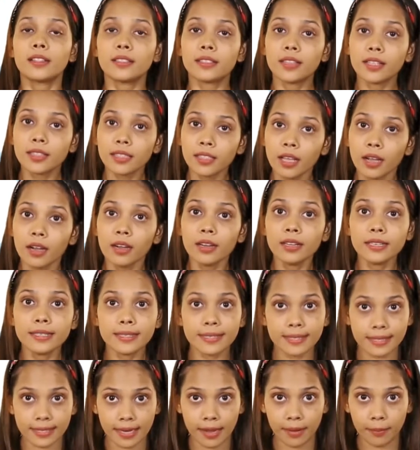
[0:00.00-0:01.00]
The third
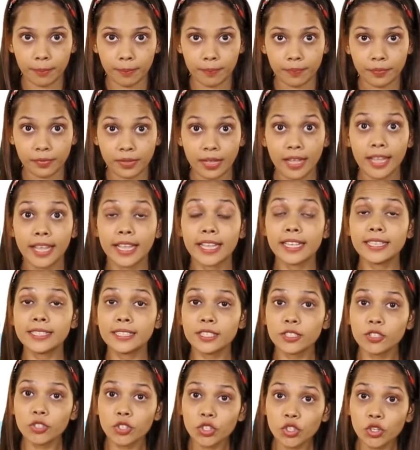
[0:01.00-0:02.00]
step is
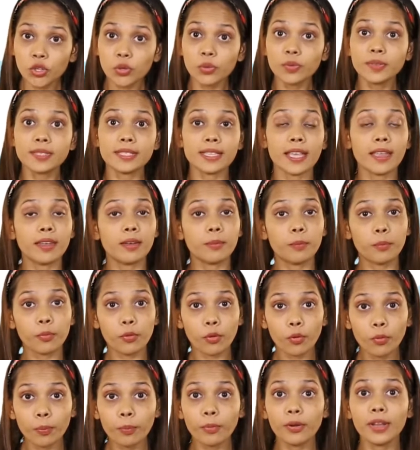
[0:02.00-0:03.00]
to choose an
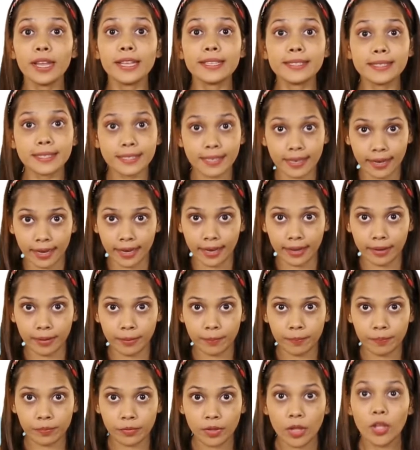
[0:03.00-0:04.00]
appropriate scale
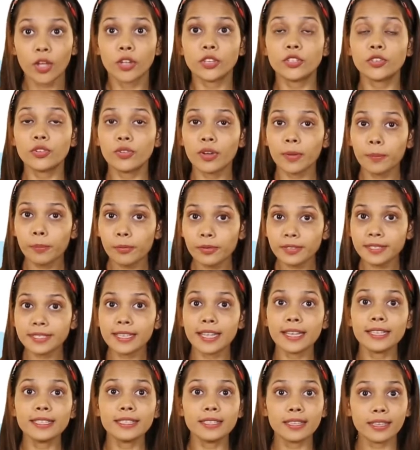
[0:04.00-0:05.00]
to
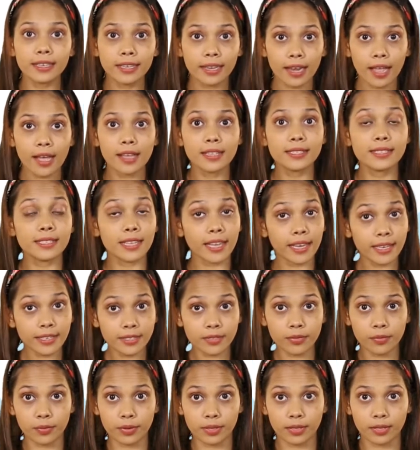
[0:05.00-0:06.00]
represent the class
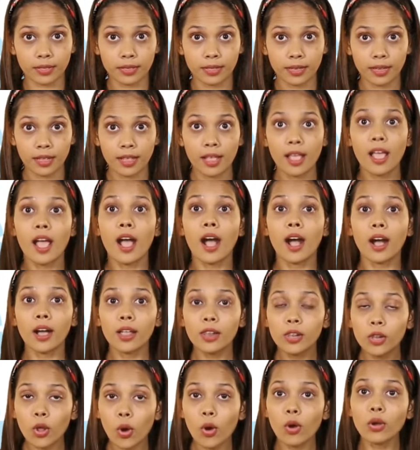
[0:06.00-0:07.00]
interval
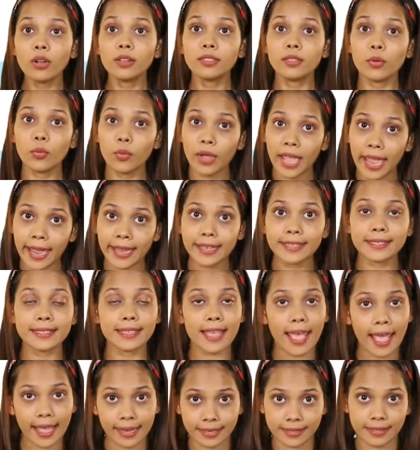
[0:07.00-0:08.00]
along the
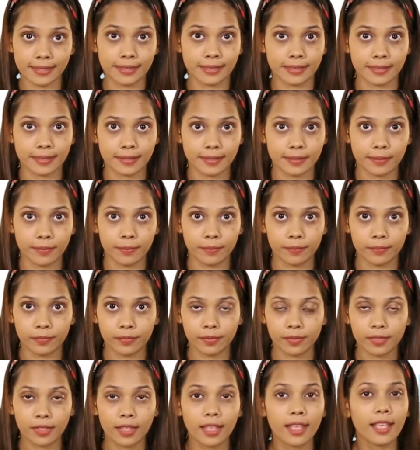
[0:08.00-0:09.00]
X-axis.
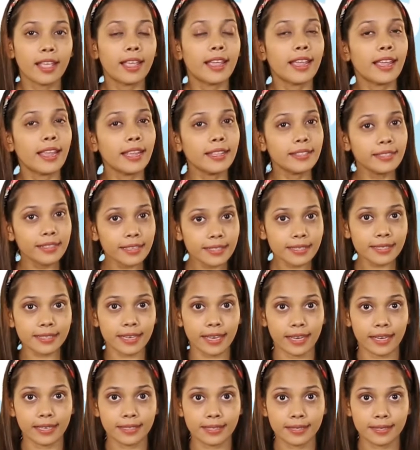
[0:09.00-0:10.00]
In this
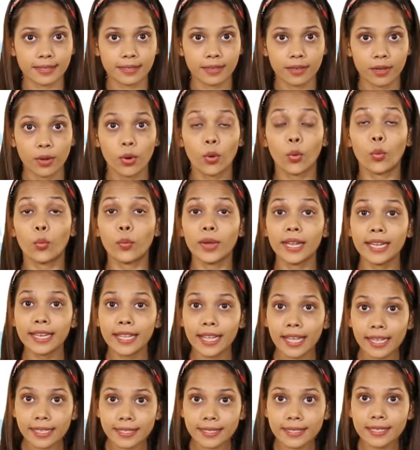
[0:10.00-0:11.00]
case, we'll
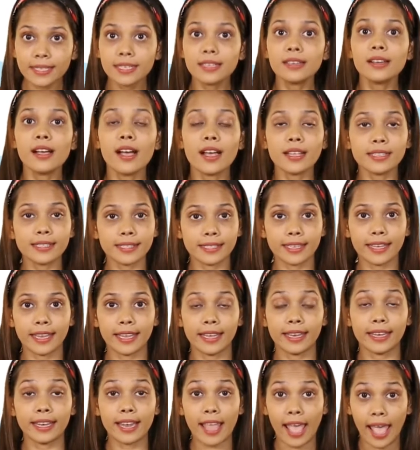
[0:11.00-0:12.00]
consider our
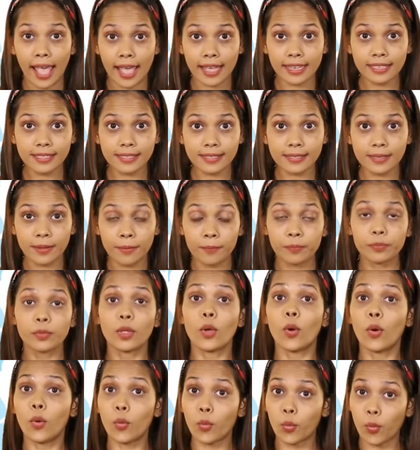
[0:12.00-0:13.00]
scale as
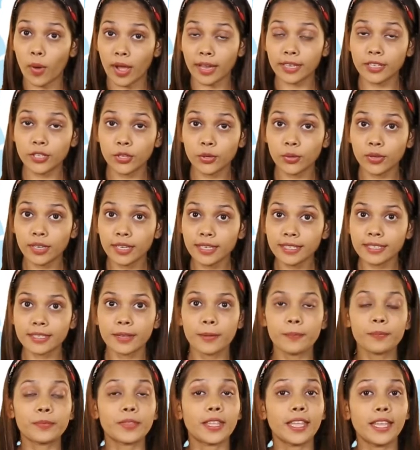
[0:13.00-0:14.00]
1 unit
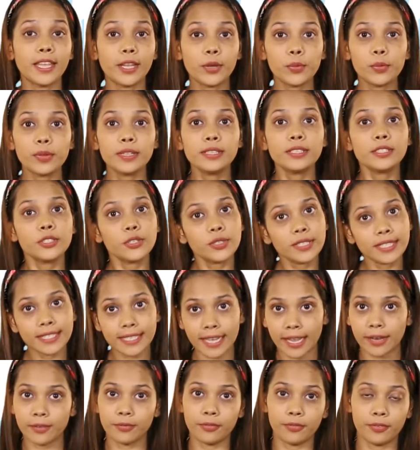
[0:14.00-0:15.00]
equal to
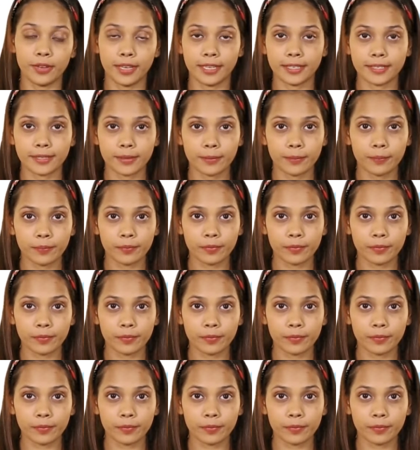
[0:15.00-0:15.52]
10 feet.